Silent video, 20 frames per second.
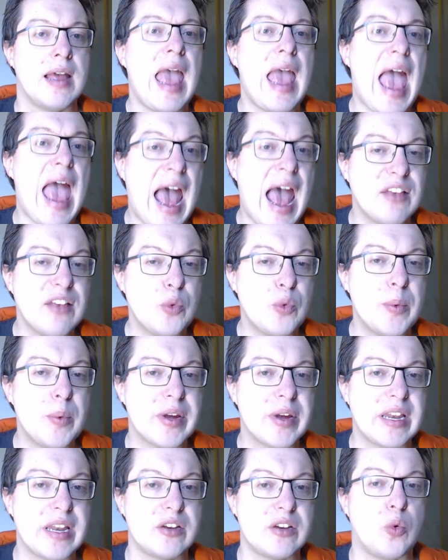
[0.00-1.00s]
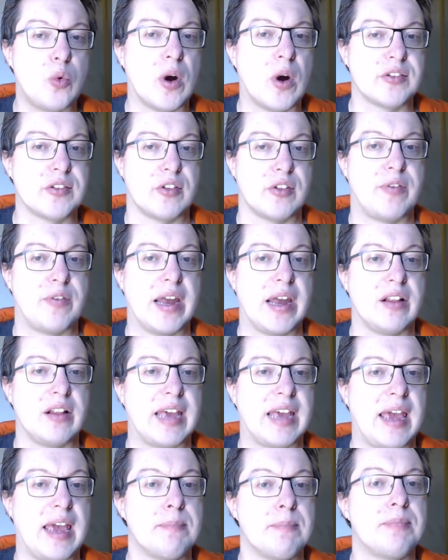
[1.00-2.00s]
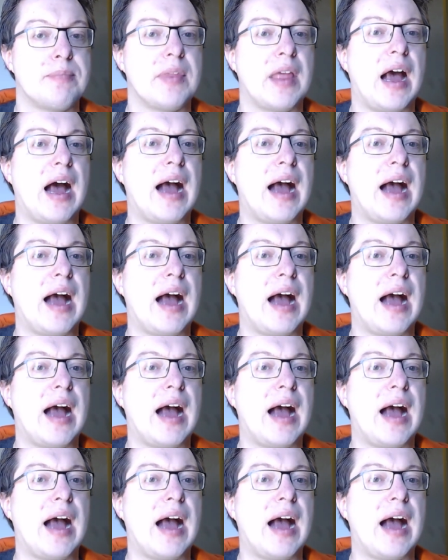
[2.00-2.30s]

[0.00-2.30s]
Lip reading: As we were getting towards the final game,